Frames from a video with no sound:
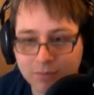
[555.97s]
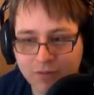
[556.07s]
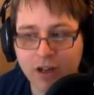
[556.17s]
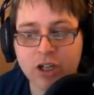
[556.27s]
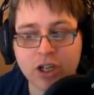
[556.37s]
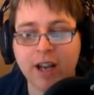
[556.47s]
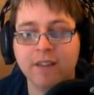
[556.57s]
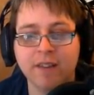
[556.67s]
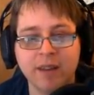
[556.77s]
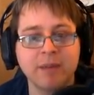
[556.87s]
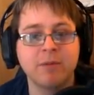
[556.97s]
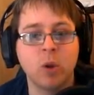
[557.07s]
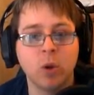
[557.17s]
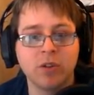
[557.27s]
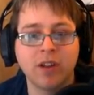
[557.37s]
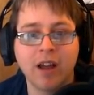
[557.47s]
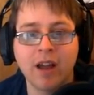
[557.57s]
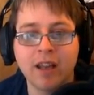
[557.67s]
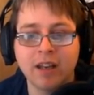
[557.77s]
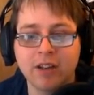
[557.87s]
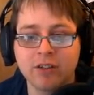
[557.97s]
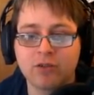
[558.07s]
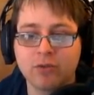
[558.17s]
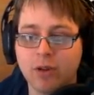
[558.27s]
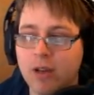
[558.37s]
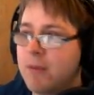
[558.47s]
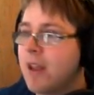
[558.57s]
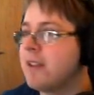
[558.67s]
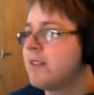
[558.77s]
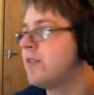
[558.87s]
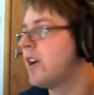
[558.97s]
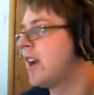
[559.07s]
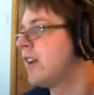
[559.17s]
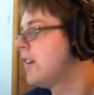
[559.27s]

Very Dragon thing. Claws are an extreme case of Dragon.